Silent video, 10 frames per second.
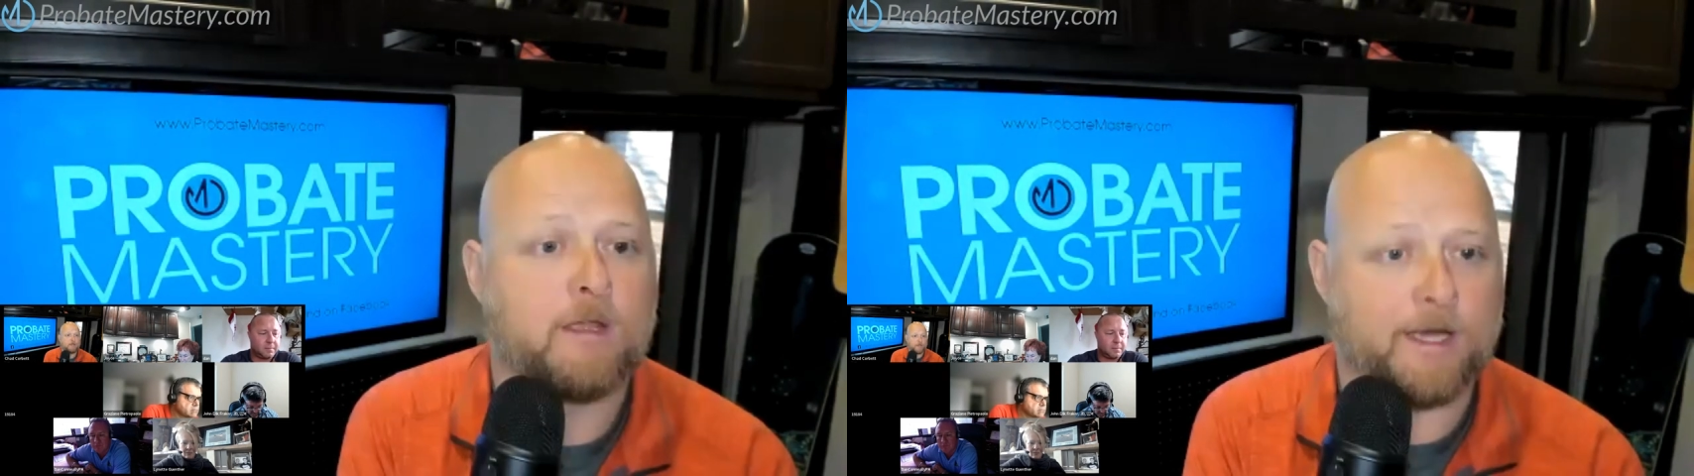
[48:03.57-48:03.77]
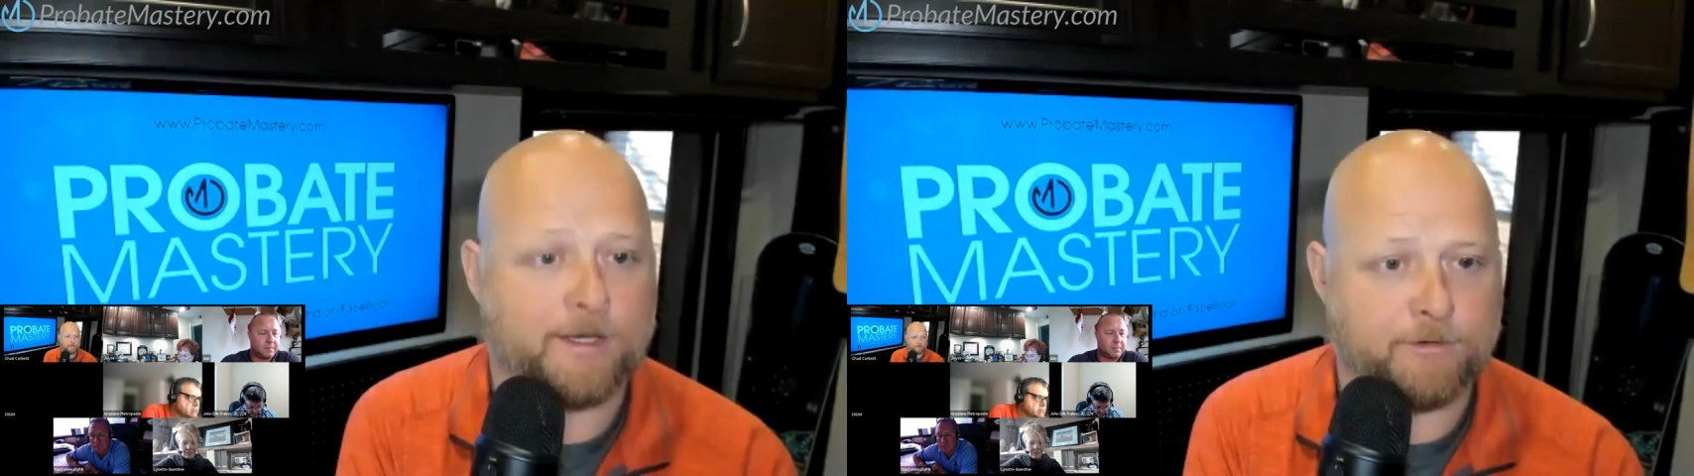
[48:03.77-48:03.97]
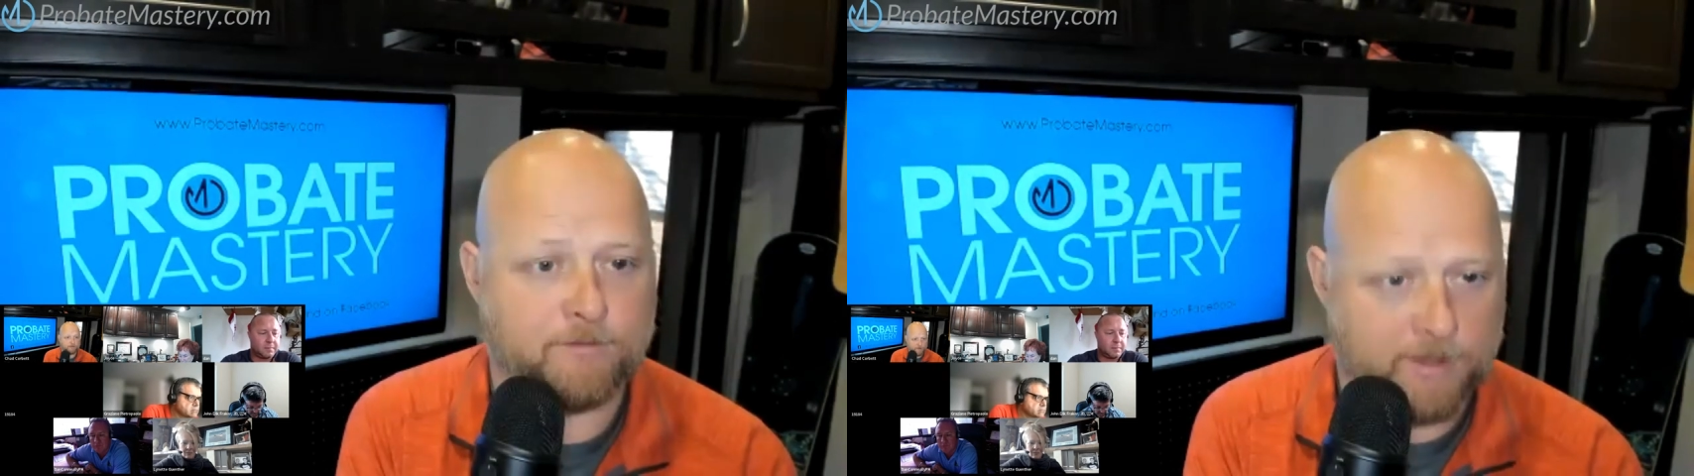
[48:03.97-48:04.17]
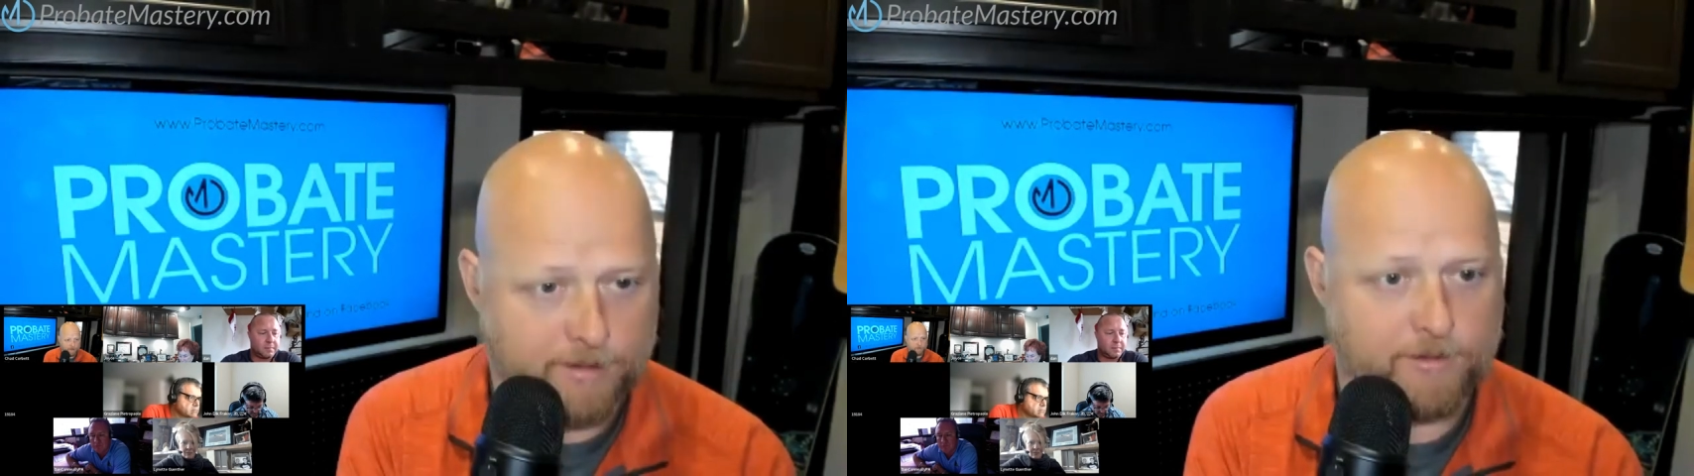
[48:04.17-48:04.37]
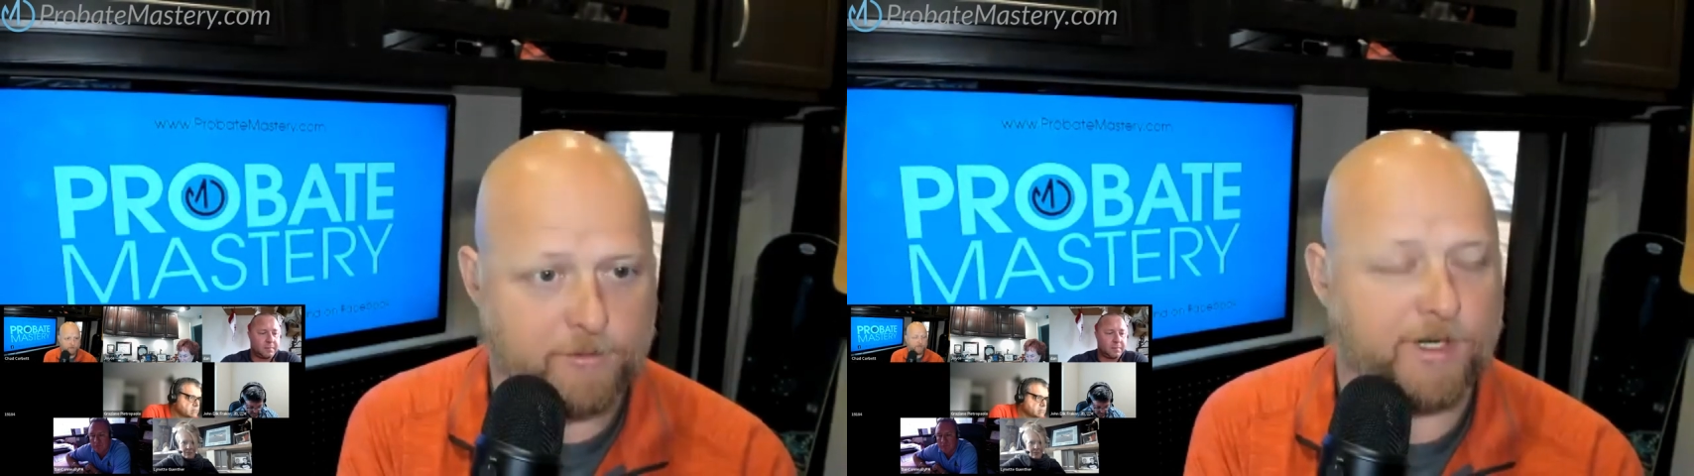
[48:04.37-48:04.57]
I drove
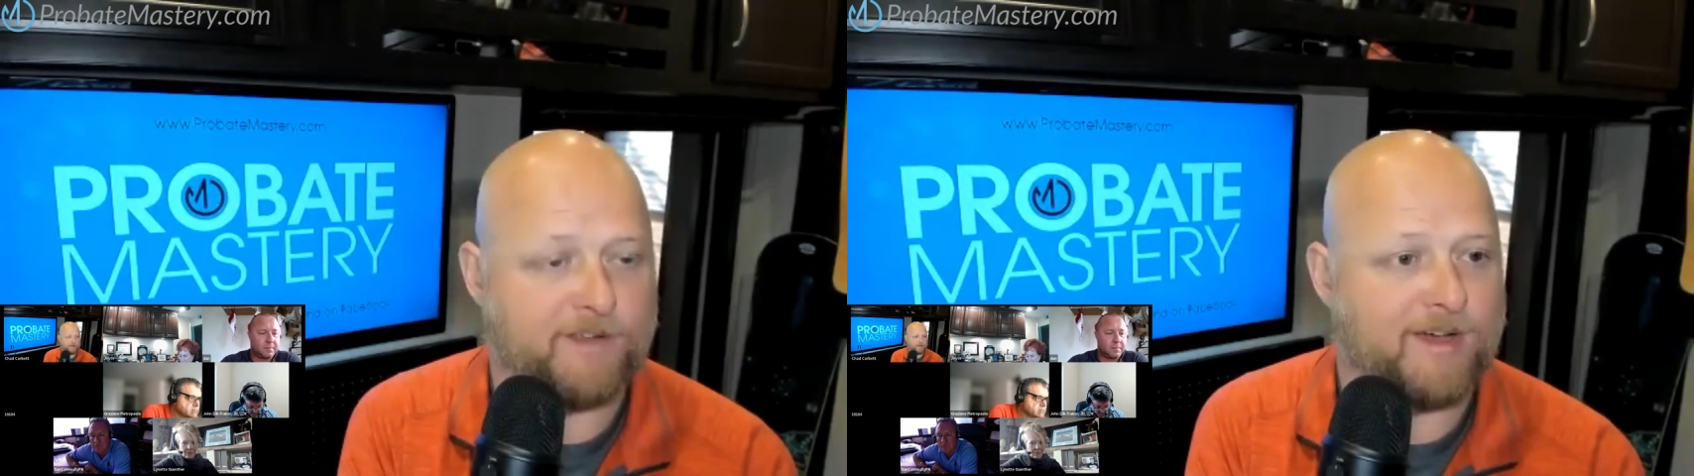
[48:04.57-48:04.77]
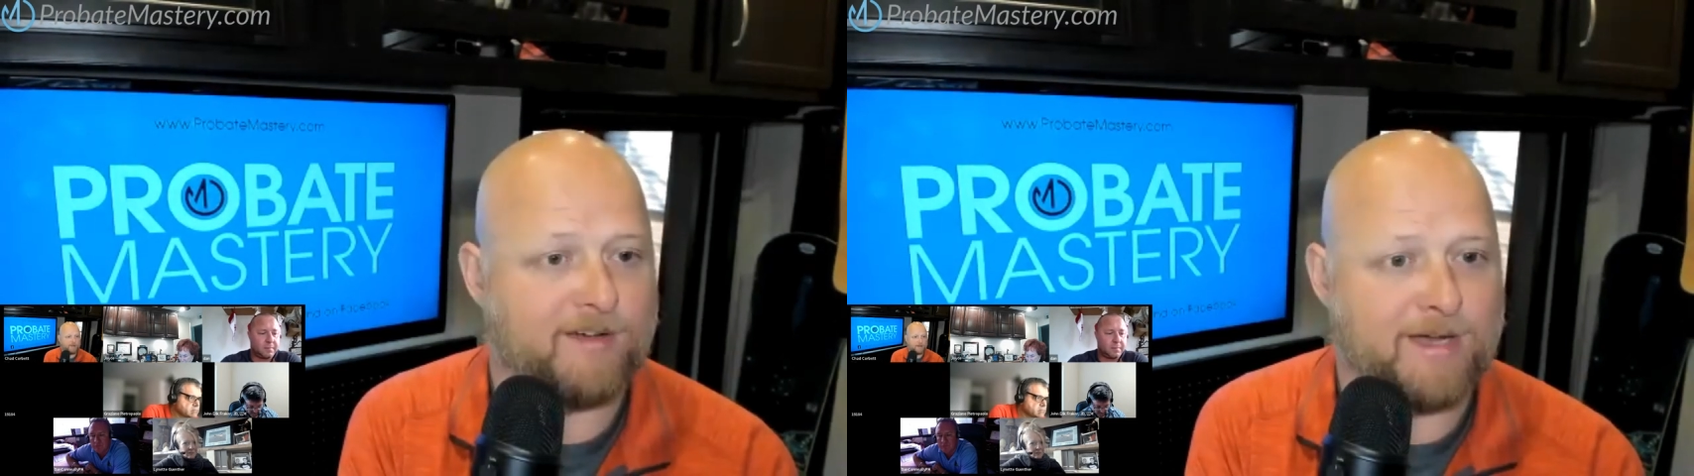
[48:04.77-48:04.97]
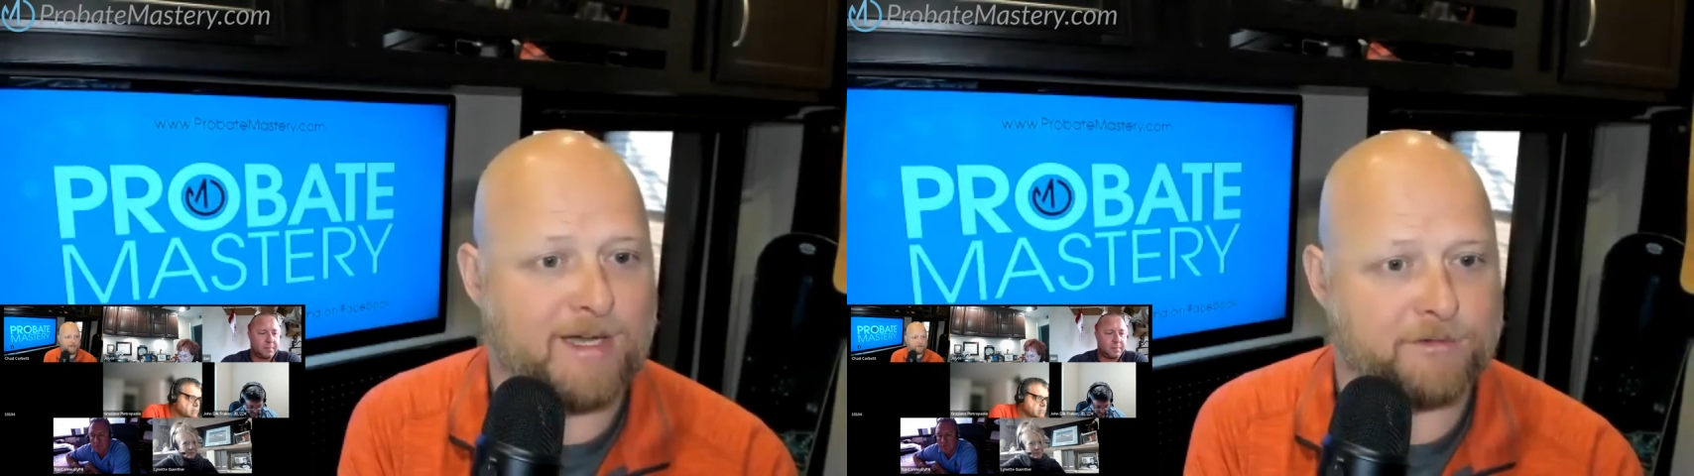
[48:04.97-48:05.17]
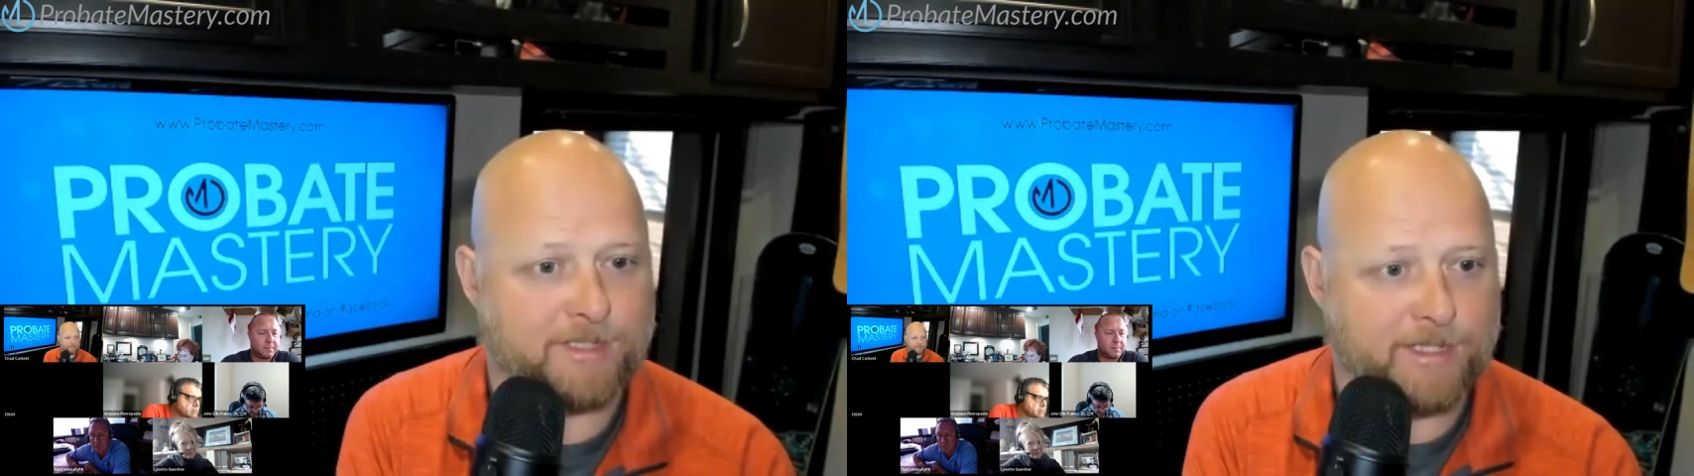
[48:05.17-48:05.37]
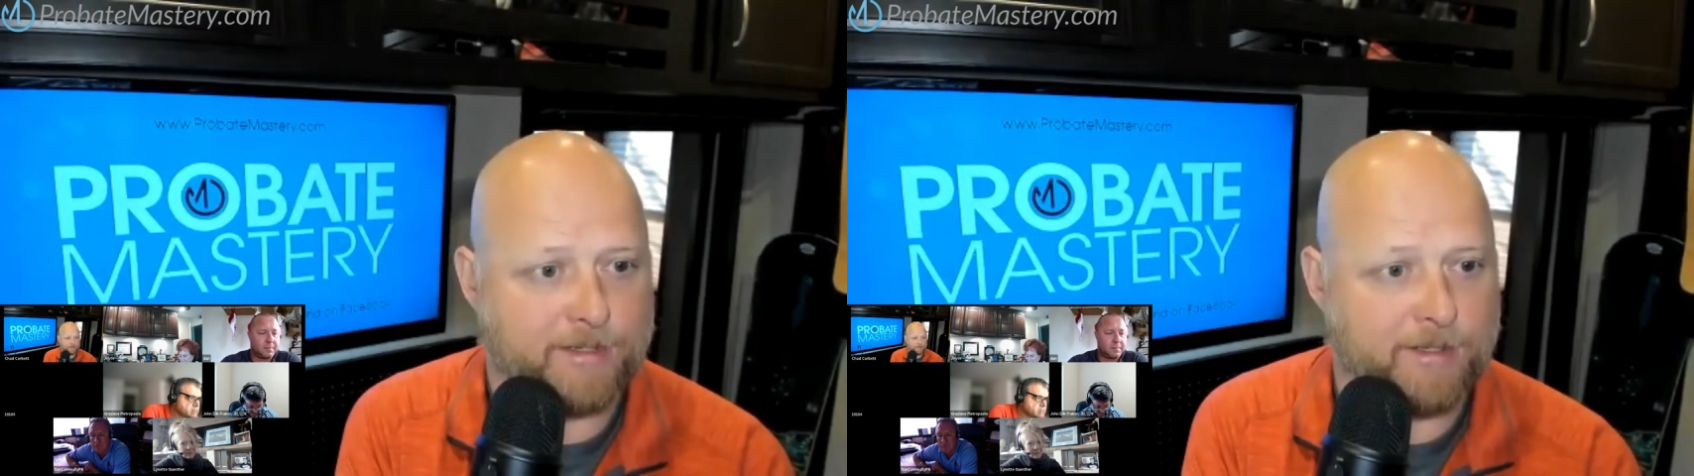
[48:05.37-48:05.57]
125 miles
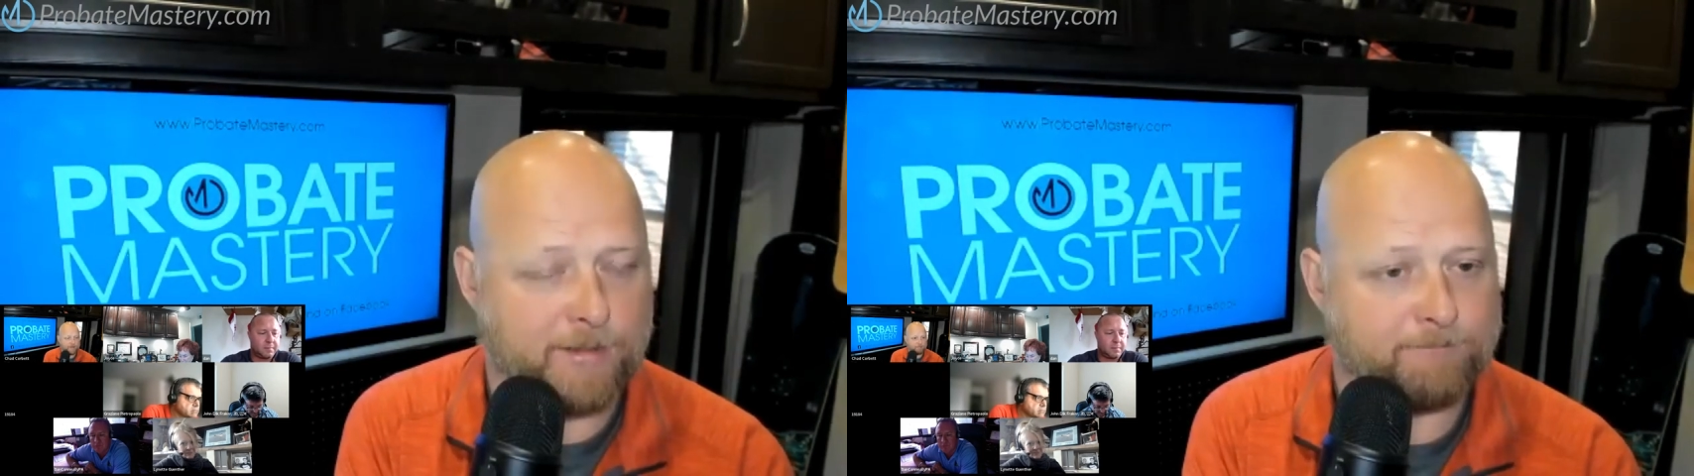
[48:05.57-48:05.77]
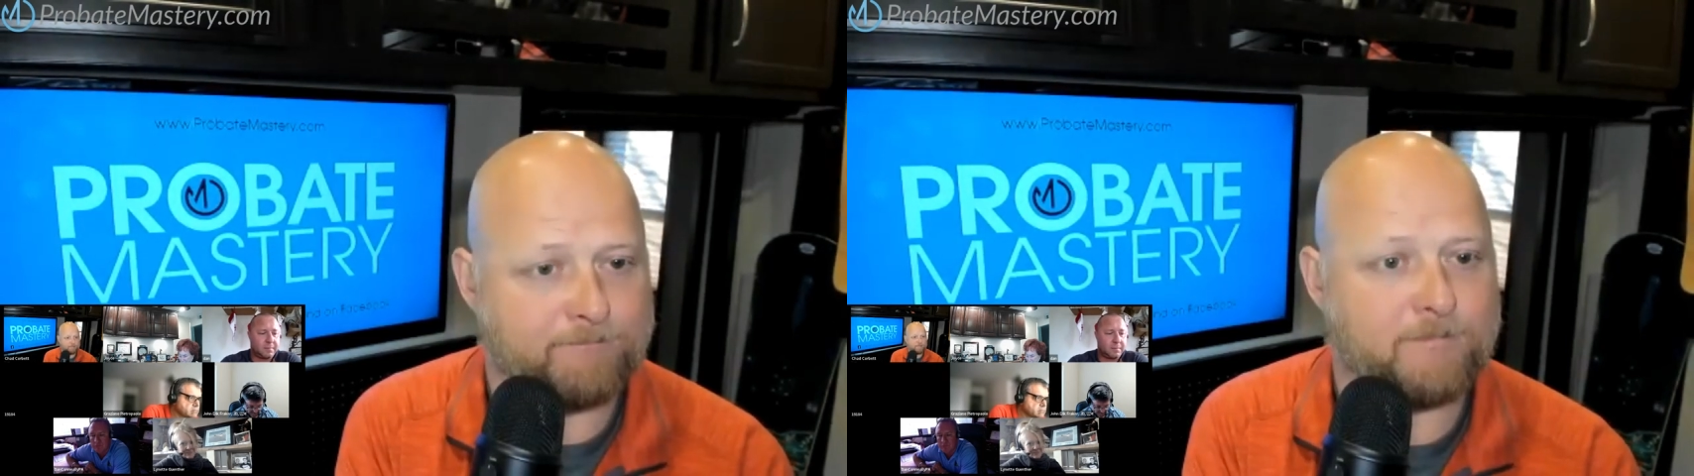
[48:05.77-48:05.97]
to get there,